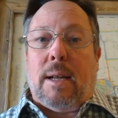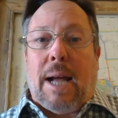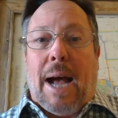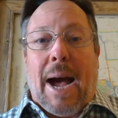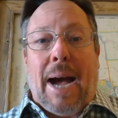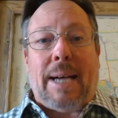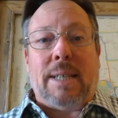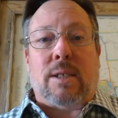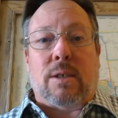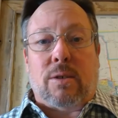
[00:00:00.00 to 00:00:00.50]

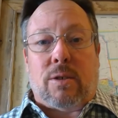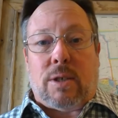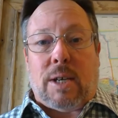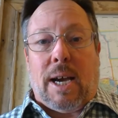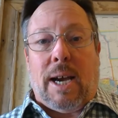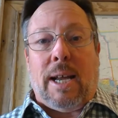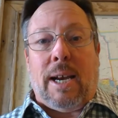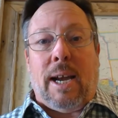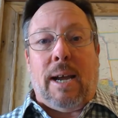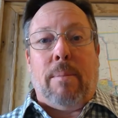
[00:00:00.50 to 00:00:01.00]

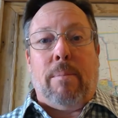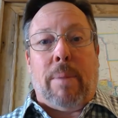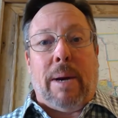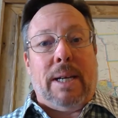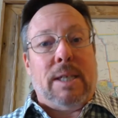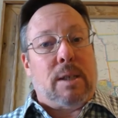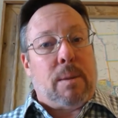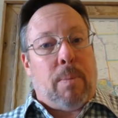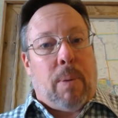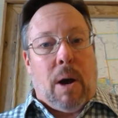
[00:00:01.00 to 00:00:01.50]

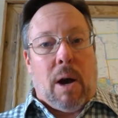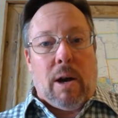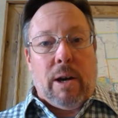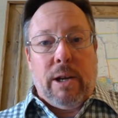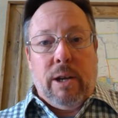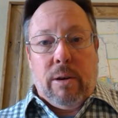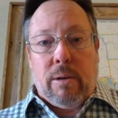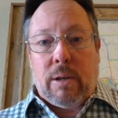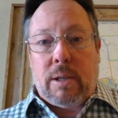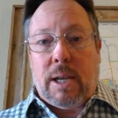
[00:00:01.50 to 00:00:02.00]
Isocyanate-based
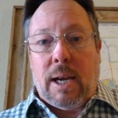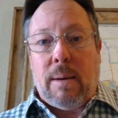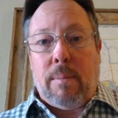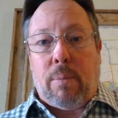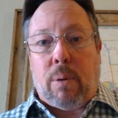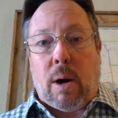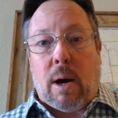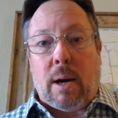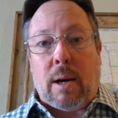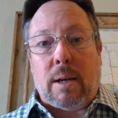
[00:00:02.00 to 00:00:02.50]
polyurethane
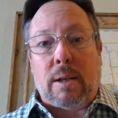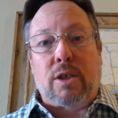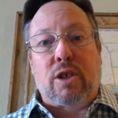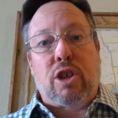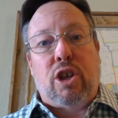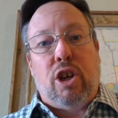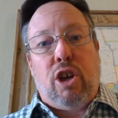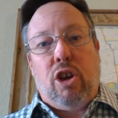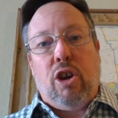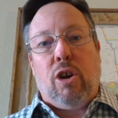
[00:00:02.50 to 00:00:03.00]
products
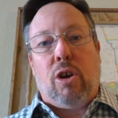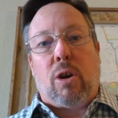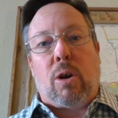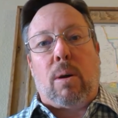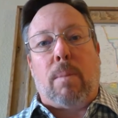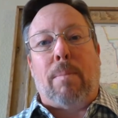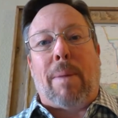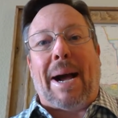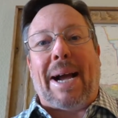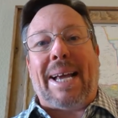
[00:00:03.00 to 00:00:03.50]

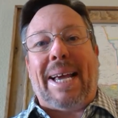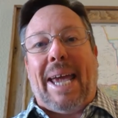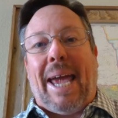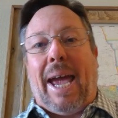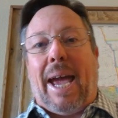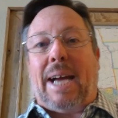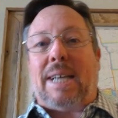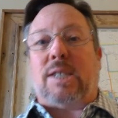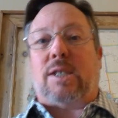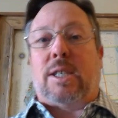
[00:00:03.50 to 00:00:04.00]
cure by
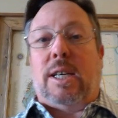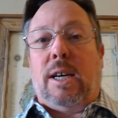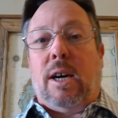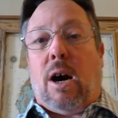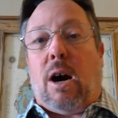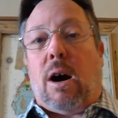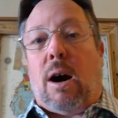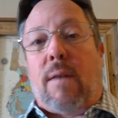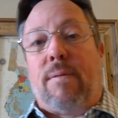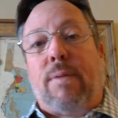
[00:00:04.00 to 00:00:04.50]
casting
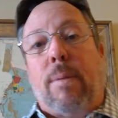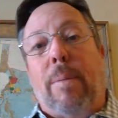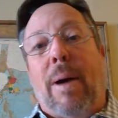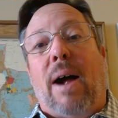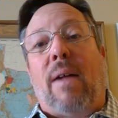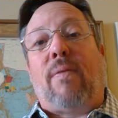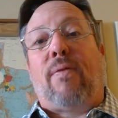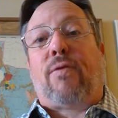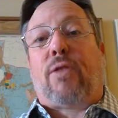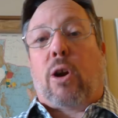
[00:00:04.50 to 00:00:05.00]
off
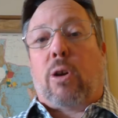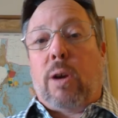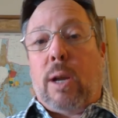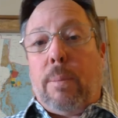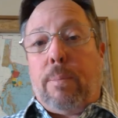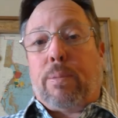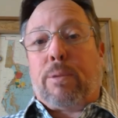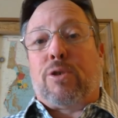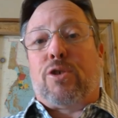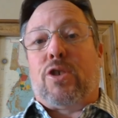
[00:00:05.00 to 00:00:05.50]
about
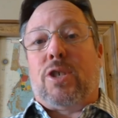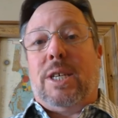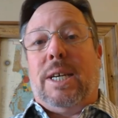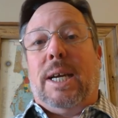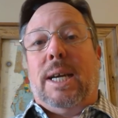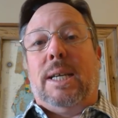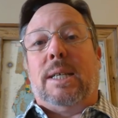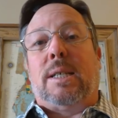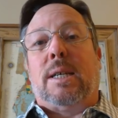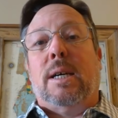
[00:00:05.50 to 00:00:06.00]

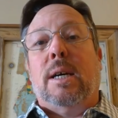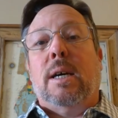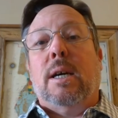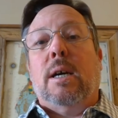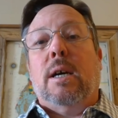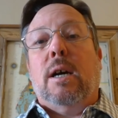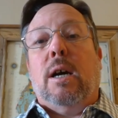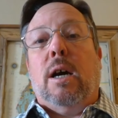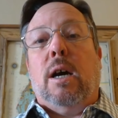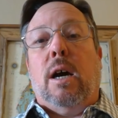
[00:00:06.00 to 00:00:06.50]
30%
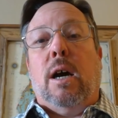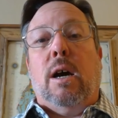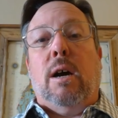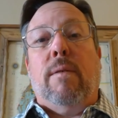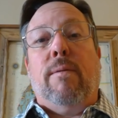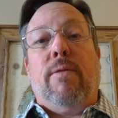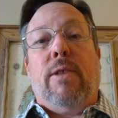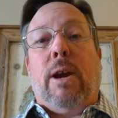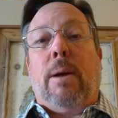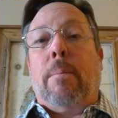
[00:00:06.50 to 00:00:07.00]

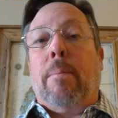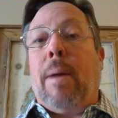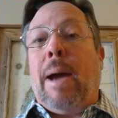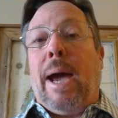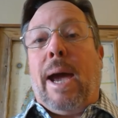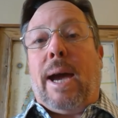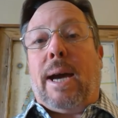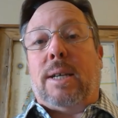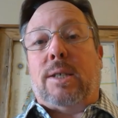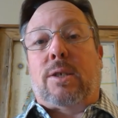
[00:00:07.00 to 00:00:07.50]
of their
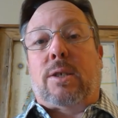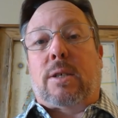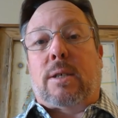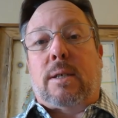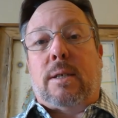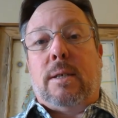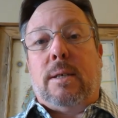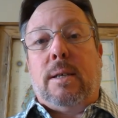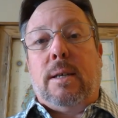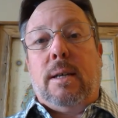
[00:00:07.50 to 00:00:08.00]

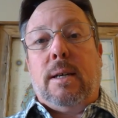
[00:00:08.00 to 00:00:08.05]
mass.